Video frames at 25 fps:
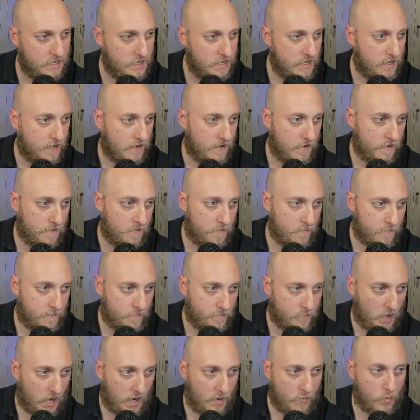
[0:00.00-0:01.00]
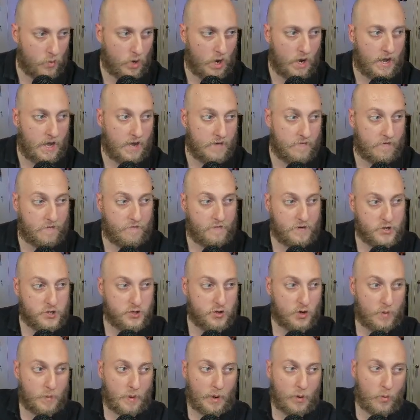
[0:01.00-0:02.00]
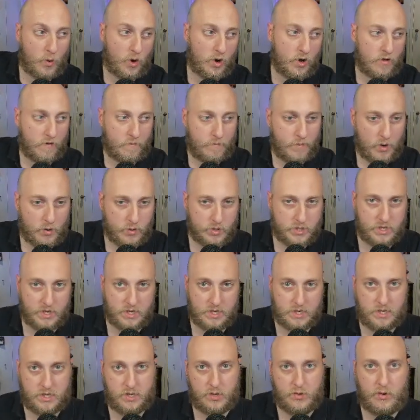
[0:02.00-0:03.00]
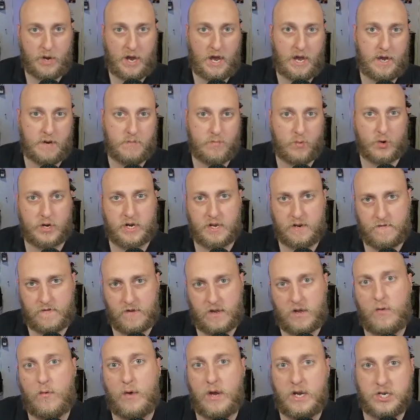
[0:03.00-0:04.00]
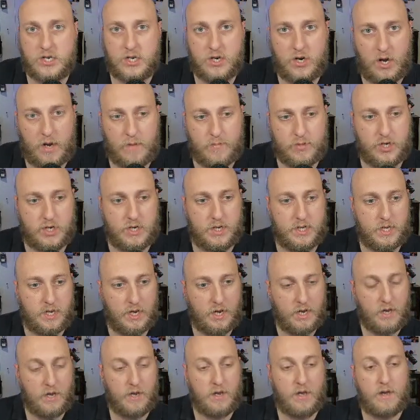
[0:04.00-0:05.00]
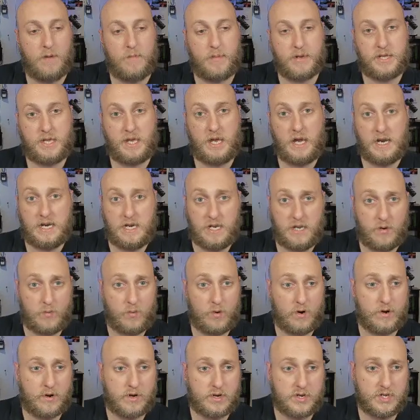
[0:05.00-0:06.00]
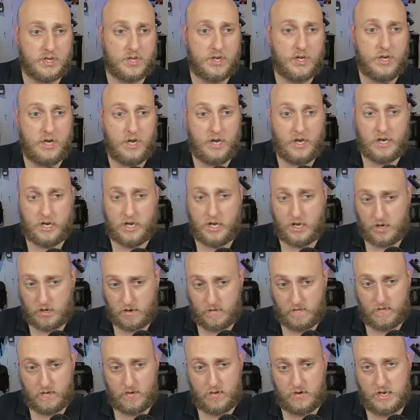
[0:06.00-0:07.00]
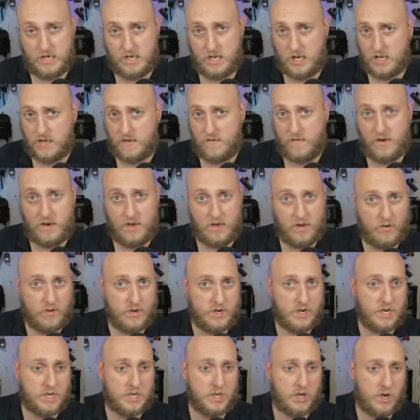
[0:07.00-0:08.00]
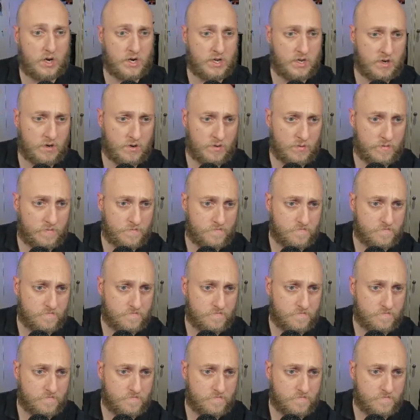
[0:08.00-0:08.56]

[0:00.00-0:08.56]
I have a feature on my wall of post-its to add more configuration options, but the idea works. It can convert, it does video, it does audio.